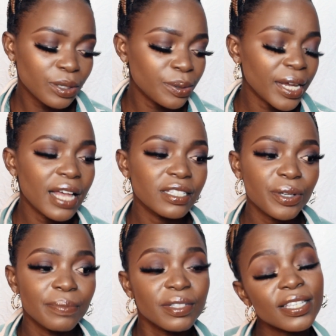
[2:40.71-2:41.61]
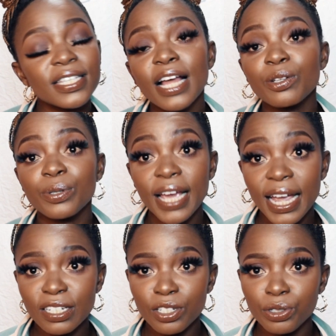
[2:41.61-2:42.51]
So yeah, so I'm just here to
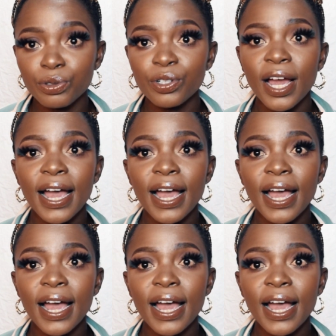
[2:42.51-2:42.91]
guide you.